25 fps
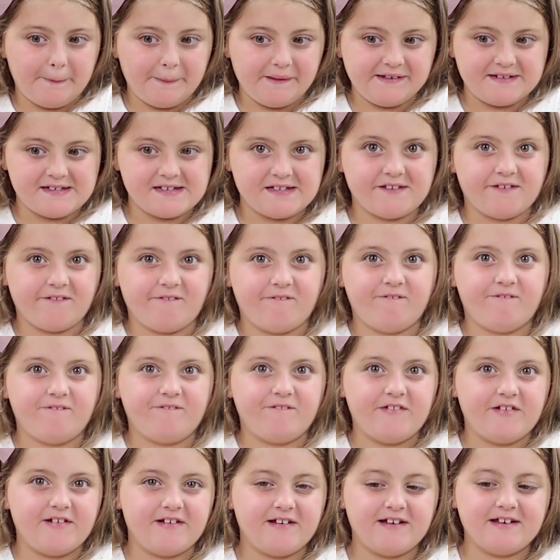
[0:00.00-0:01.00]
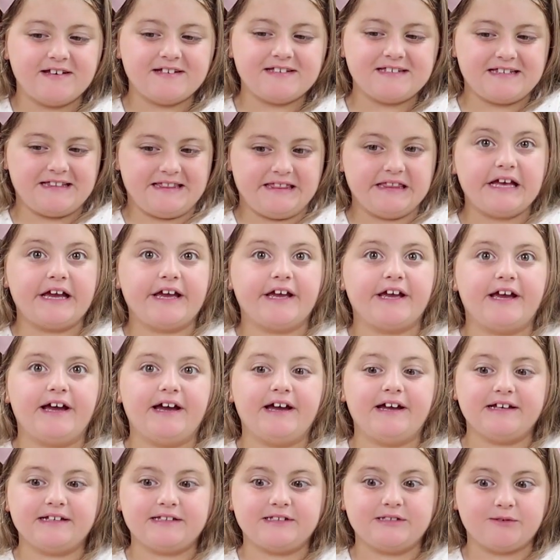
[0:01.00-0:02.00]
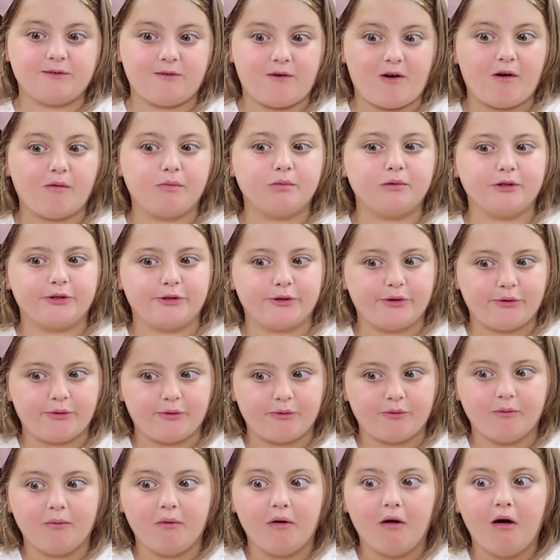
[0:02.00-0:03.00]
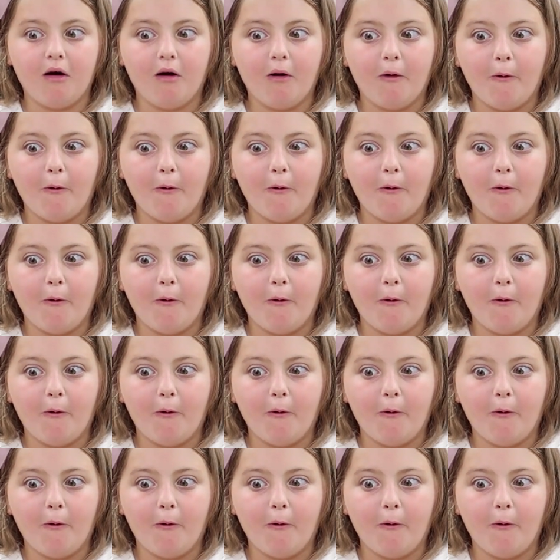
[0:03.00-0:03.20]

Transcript: This is the first layer to our bloom.